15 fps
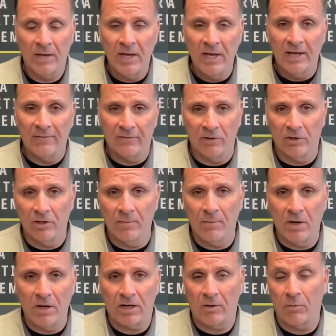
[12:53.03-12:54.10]
If you're in a
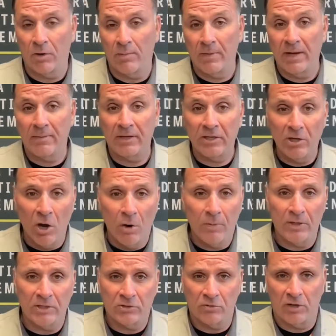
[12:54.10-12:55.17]
market where maybe
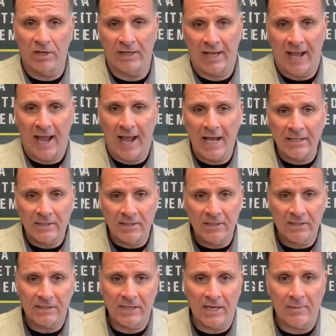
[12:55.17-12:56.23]
nobody's running ads in
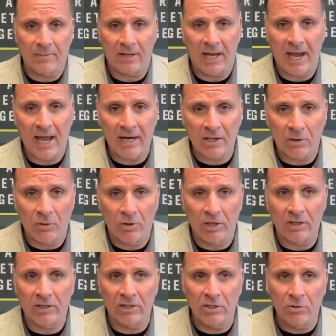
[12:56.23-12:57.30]
the same category
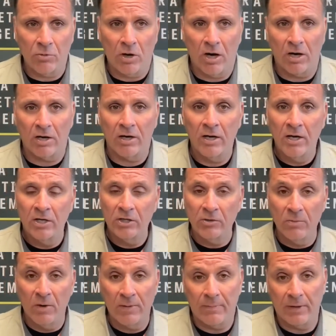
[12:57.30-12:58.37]
that you are, you
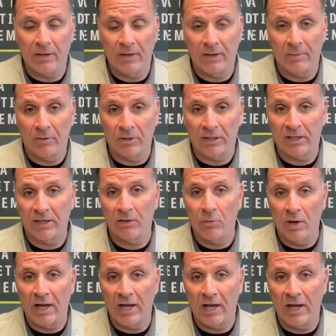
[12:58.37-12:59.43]
might be able to get
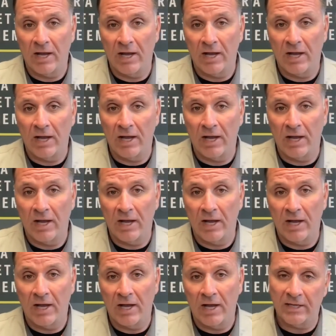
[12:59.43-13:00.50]
away for far less
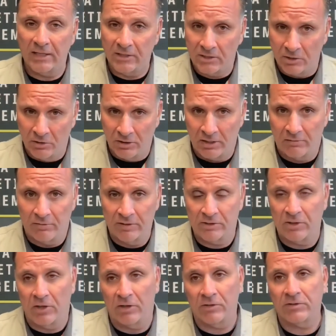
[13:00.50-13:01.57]
money and still get
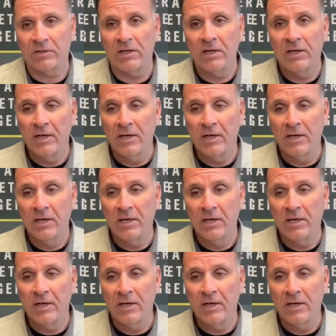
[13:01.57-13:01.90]
results.